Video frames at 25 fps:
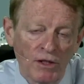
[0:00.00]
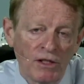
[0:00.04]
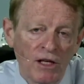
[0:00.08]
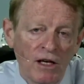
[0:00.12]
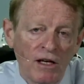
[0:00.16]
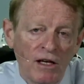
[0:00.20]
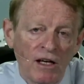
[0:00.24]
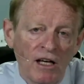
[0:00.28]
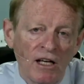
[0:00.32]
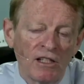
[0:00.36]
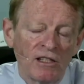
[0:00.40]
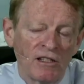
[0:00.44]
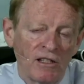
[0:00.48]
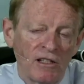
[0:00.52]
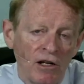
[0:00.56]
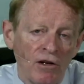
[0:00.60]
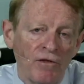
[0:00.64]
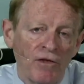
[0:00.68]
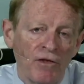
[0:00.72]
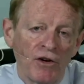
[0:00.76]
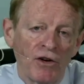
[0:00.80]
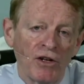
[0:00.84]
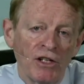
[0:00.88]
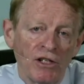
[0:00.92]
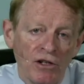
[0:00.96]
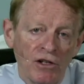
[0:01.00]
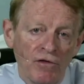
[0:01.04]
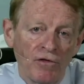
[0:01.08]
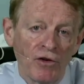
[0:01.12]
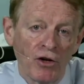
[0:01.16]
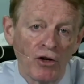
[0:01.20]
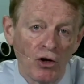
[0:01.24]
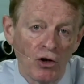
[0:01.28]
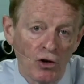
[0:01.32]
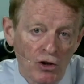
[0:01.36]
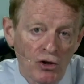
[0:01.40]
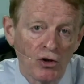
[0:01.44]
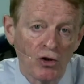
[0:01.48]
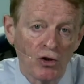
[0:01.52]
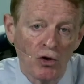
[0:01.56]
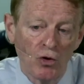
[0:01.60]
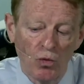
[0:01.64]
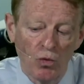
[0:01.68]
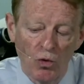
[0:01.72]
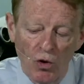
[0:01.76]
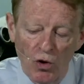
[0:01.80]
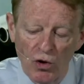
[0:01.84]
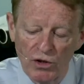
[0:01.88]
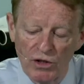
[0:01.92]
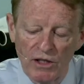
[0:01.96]
It's still very difficult to
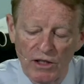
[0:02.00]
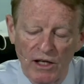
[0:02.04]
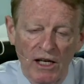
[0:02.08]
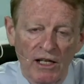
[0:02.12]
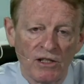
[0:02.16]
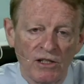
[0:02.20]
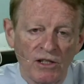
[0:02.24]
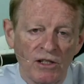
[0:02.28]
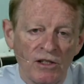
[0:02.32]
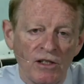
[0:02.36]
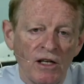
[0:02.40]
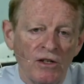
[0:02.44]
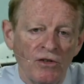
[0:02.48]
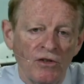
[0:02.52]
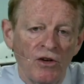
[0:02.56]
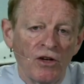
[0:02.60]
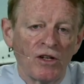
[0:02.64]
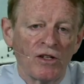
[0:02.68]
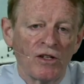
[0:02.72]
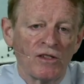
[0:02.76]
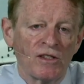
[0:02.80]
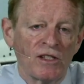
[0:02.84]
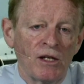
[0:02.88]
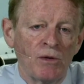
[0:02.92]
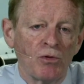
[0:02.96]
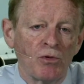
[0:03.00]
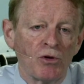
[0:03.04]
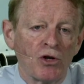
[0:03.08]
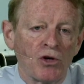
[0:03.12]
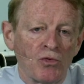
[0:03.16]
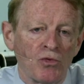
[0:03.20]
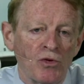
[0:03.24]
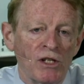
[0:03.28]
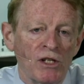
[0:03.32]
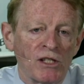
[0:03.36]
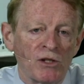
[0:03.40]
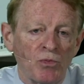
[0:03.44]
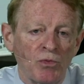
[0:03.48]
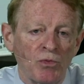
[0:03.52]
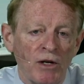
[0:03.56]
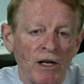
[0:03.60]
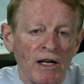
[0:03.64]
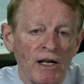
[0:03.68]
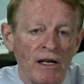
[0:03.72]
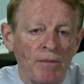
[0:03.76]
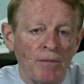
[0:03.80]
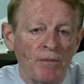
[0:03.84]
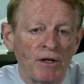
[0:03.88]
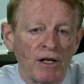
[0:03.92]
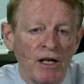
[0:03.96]
coordinate it. You can see where Greece will
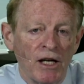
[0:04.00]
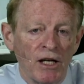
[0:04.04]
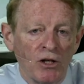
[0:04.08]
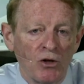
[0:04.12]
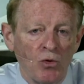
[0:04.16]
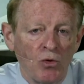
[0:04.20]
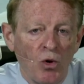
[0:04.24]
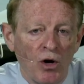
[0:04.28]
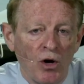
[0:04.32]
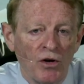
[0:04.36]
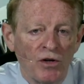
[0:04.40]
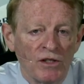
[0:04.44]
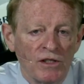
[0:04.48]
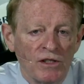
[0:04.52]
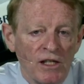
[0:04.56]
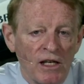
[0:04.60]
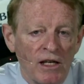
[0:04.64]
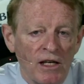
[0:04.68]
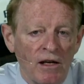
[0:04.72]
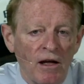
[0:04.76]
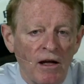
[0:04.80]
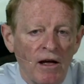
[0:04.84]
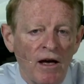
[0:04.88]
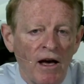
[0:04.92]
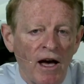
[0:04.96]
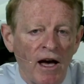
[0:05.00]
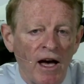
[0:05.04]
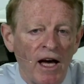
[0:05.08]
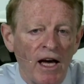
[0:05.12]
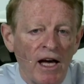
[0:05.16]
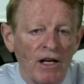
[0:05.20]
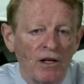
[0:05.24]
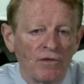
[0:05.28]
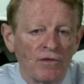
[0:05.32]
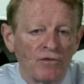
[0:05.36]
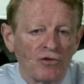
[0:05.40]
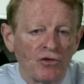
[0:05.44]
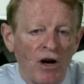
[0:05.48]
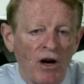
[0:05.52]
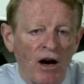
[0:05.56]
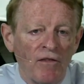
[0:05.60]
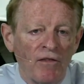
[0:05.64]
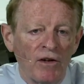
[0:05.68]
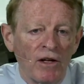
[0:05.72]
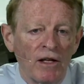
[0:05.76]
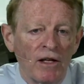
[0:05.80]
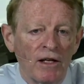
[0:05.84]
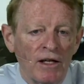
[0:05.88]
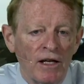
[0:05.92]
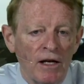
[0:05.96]
eliminate quarantine ahead of travel
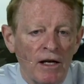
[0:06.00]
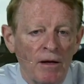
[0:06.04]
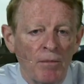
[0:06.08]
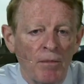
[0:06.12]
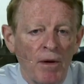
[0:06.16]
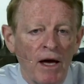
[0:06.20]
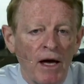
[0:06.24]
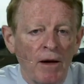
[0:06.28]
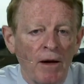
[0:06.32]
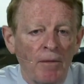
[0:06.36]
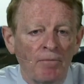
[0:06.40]
in May.